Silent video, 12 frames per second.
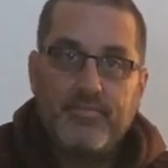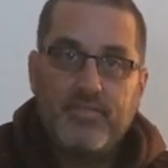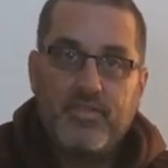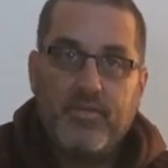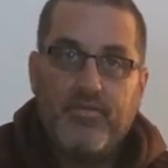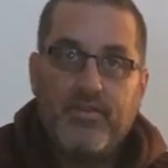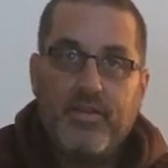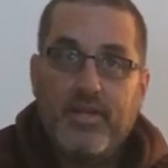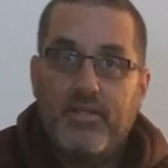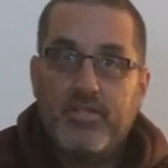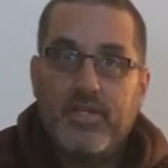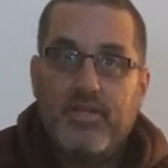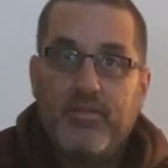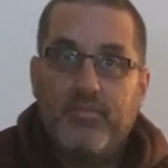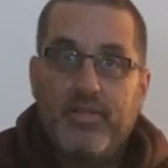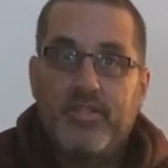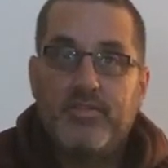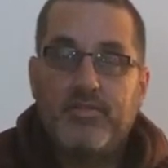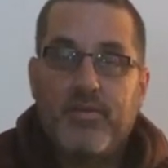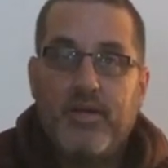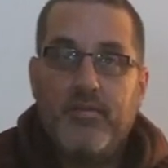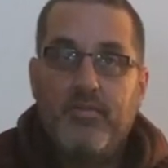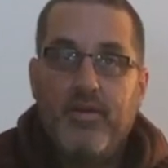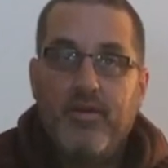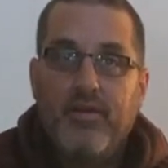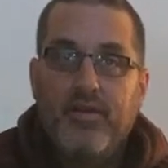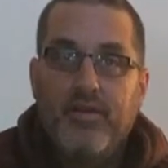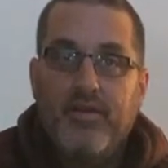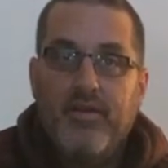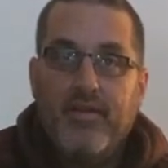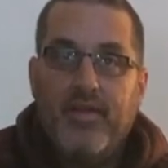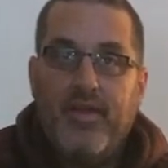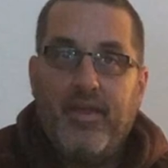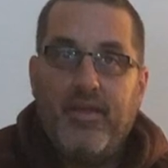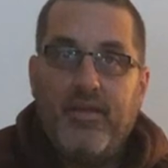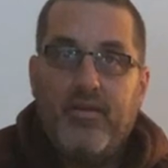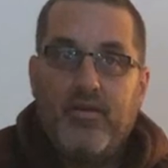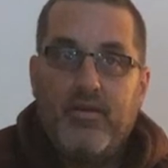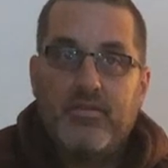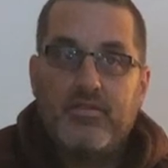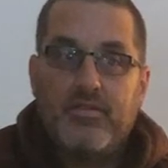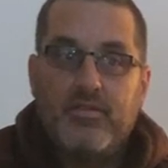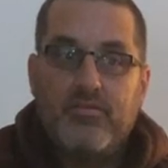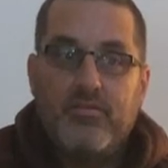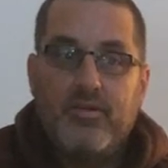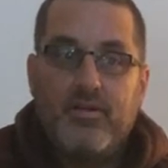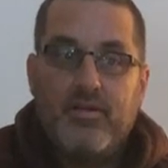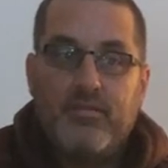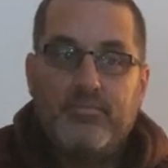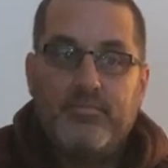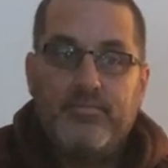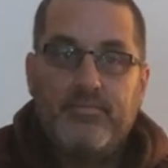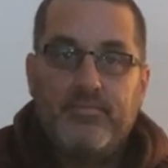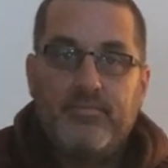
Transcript: So if you like the channel, please subscribe. And also, um,